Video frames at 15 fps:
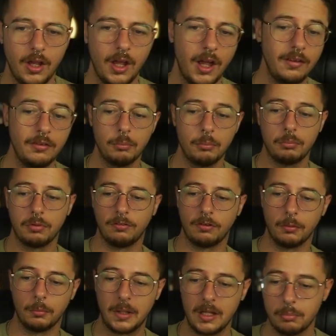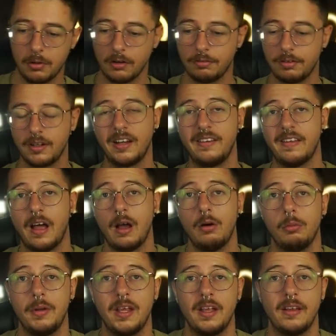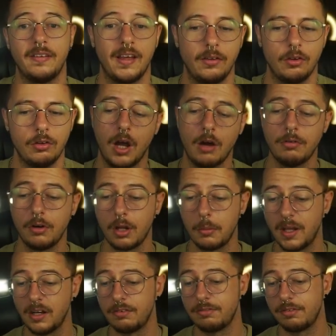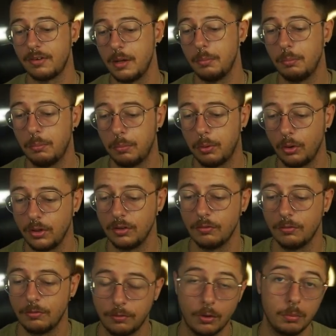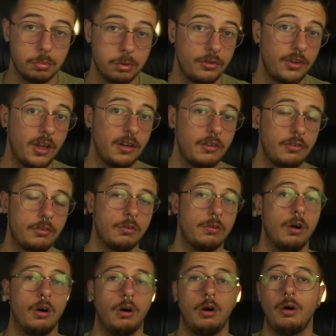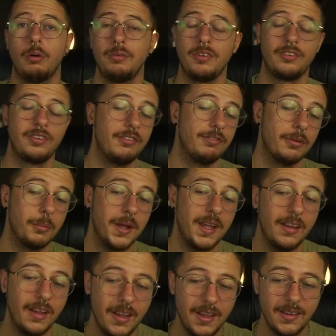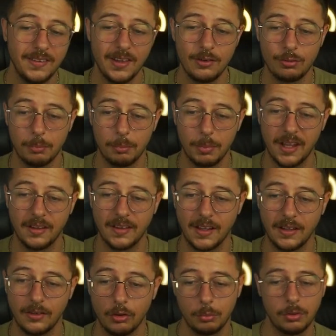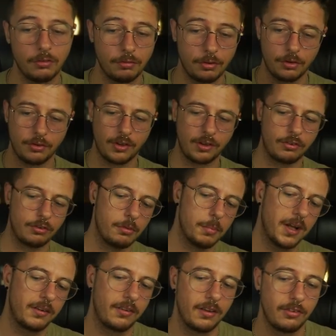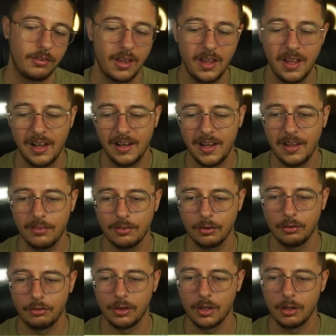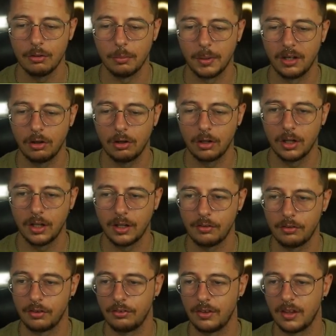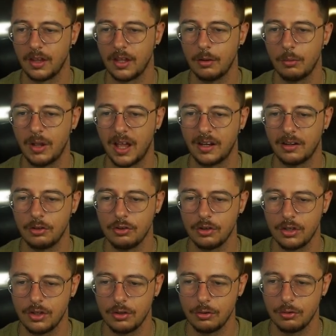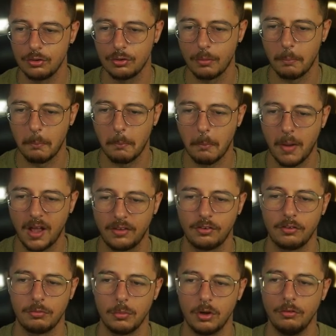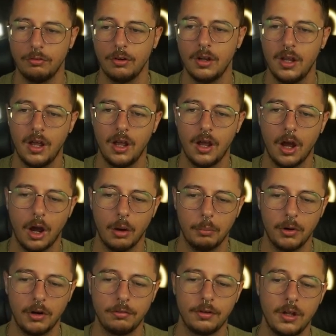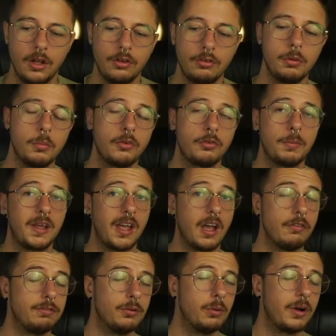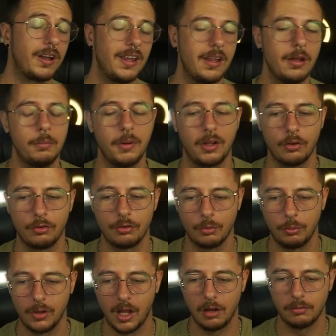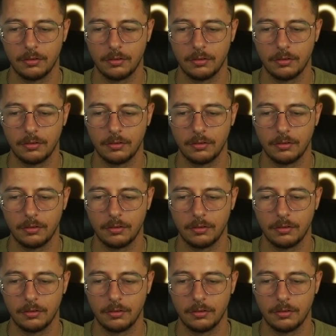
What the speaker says: And for me, perfectly, that will be a day done. I've already made a 3.4%, so obviously for me this will be a day done, but for the sake of the backtest, let's continue a bit longer. And as you can see here, we had a huge massive move above, so we must be careful here because we have